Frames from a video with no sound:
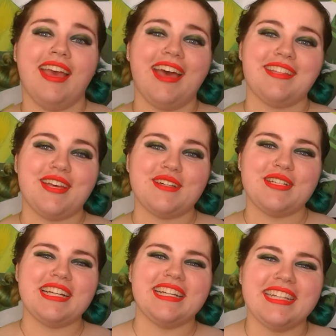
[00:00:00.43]
Hello!
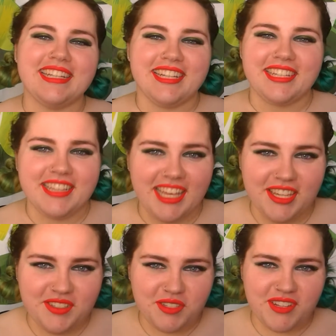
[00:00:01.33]
Thank
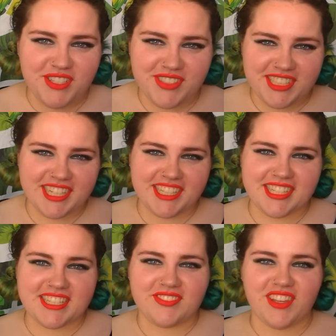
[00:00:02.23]
you so much for clicking on
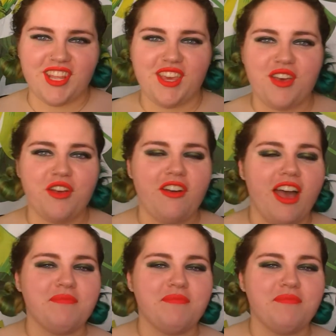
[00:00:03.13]
this video.